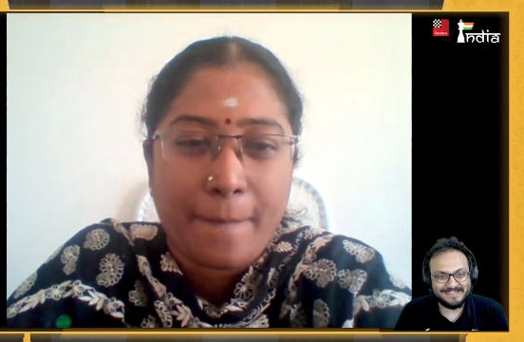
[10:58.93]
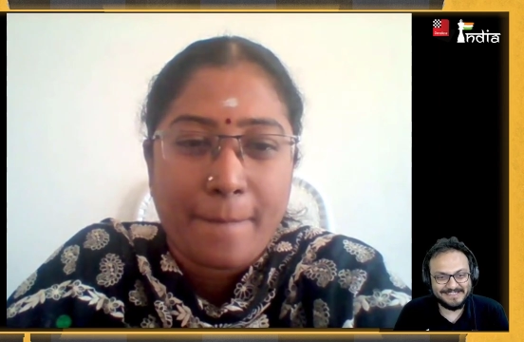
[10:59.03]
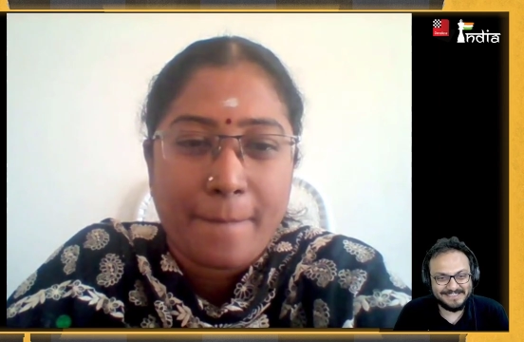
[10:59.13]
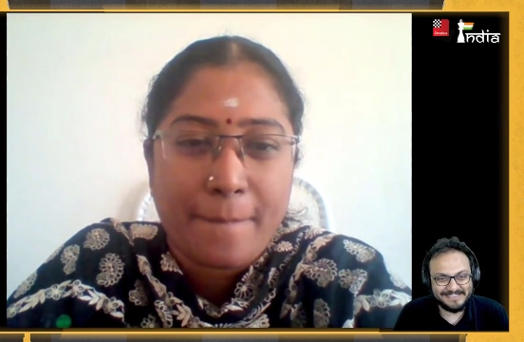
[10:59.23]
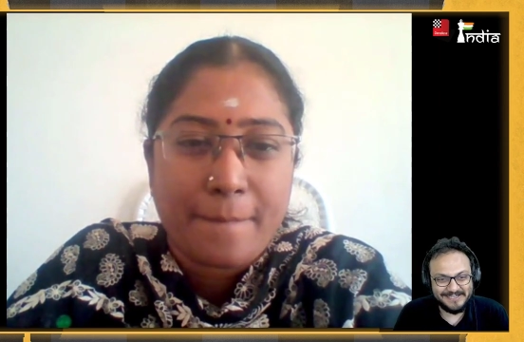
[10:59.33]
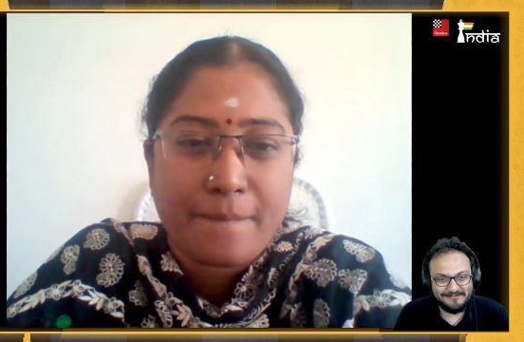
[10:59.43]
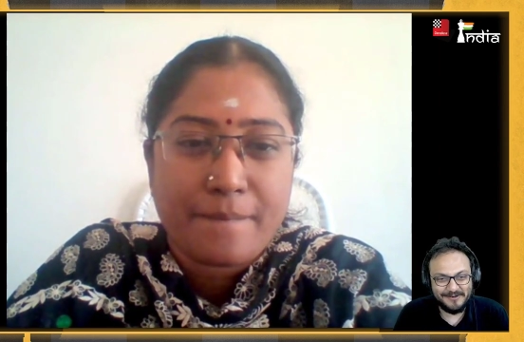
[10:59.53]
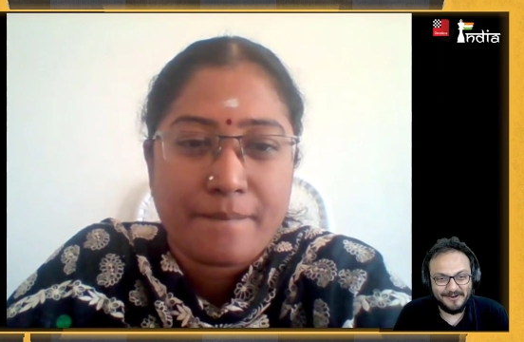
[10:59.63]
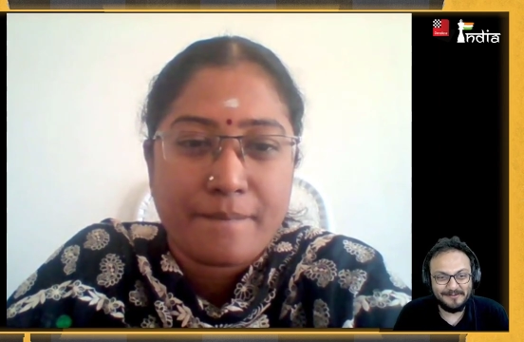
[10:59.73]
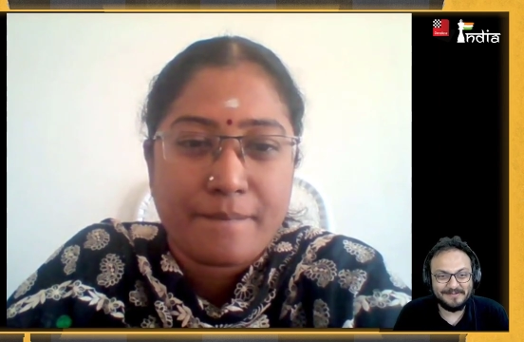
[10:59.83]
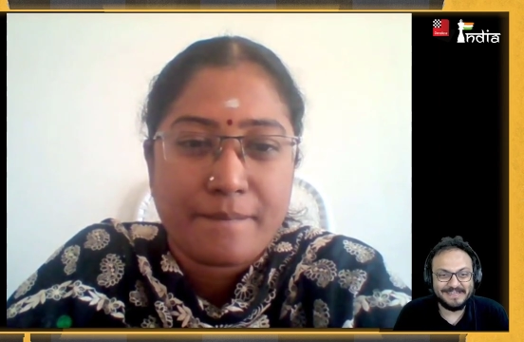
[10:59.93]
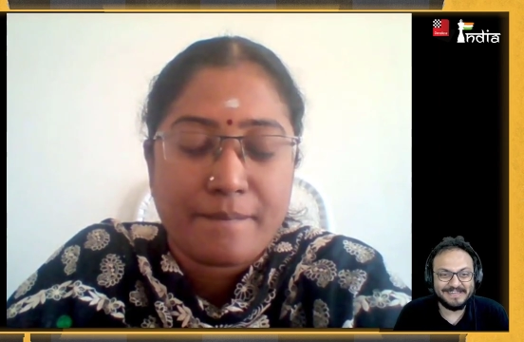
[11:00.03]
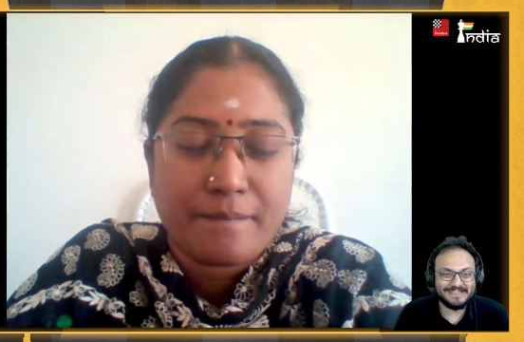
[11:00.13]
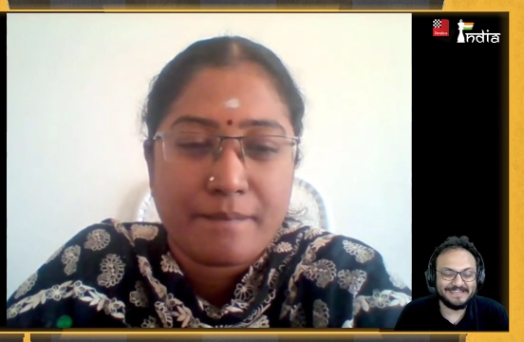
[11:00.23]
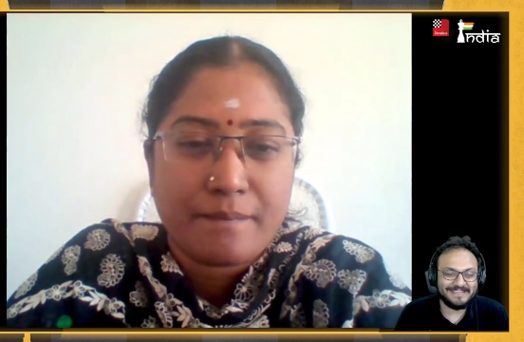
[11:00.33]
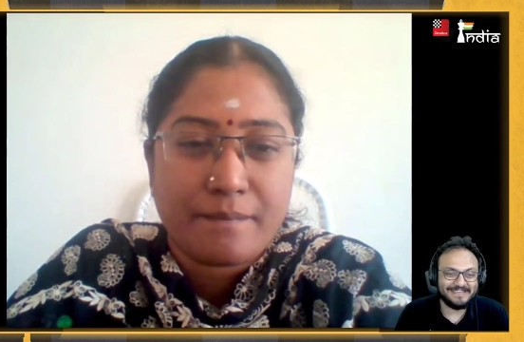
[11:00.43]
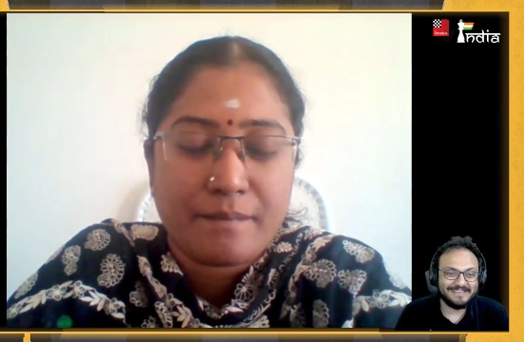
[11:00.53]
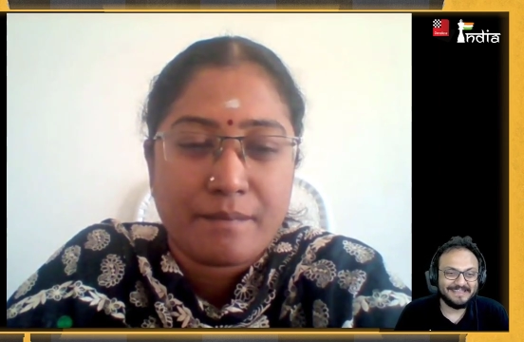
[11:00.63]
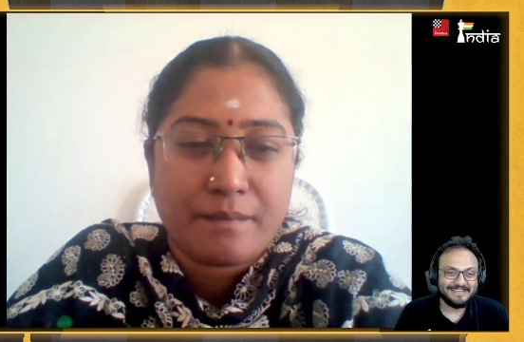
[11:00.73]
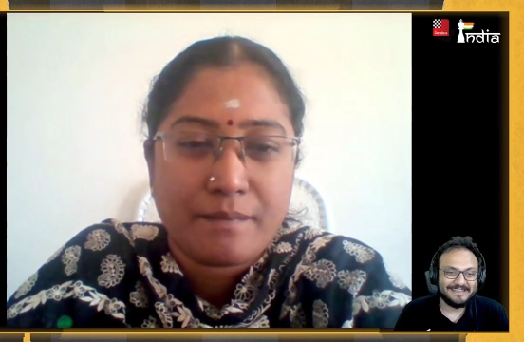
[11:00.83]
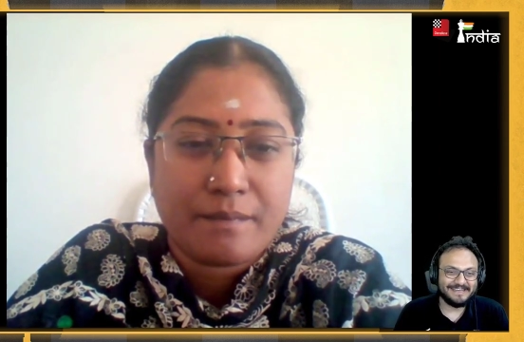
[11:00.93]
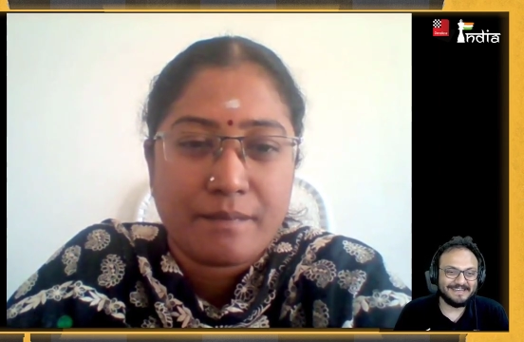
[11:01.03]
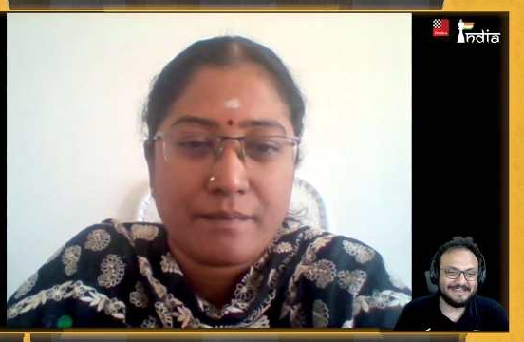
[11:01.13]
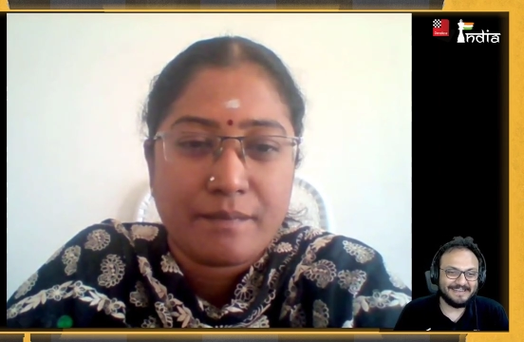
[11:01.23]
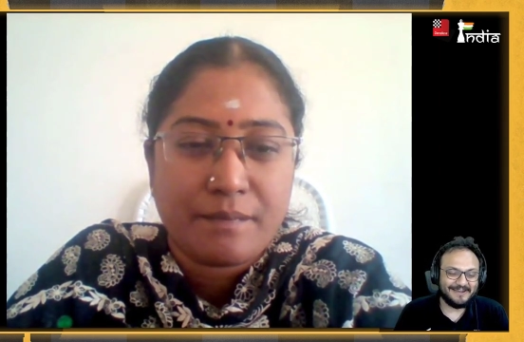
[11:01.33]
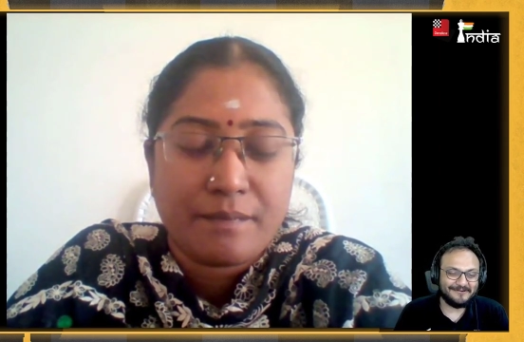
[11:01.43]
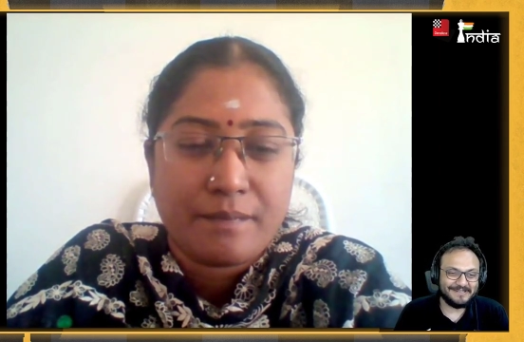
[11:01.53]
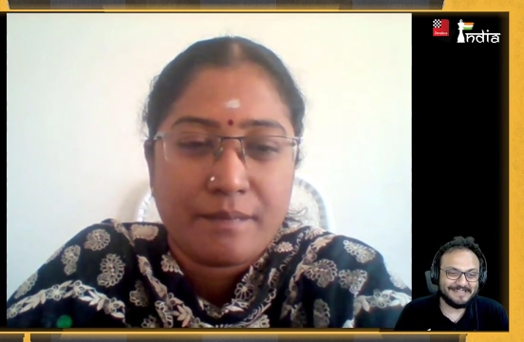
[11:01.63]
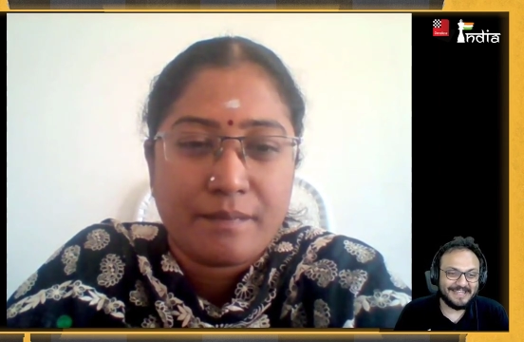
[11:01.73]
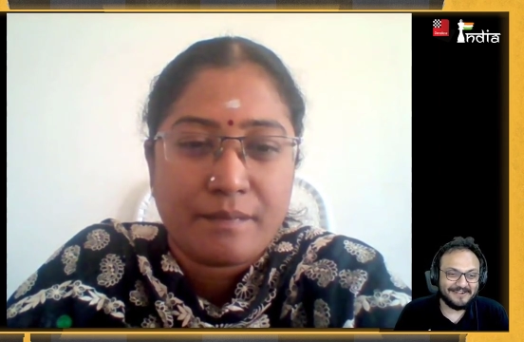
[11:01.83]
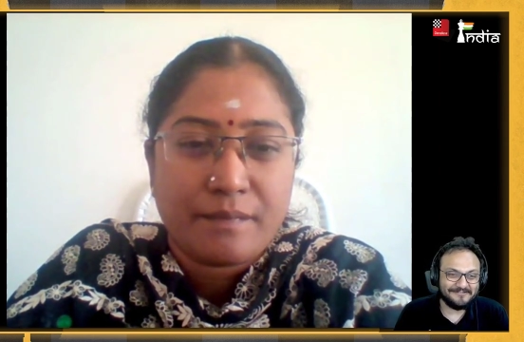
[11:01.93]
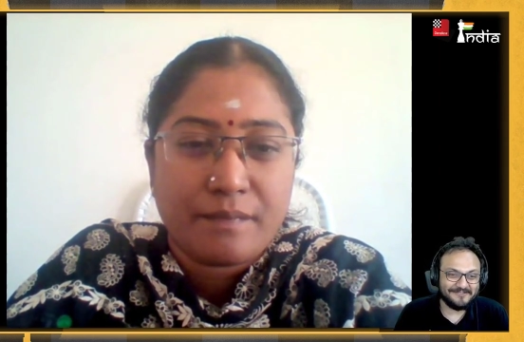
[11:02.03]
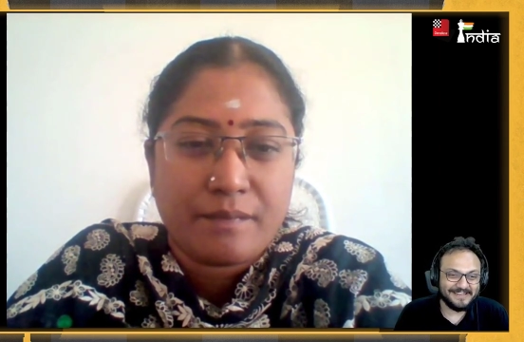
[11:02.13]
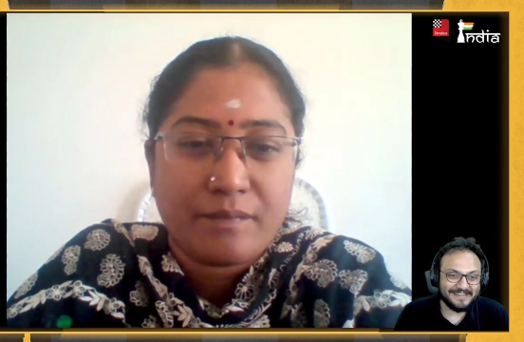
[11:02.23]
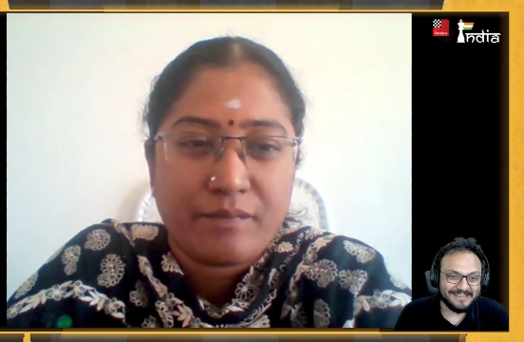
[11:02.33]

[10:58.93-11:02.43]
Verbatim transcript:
Speaker 1: GM norm in Italy. How did that feel?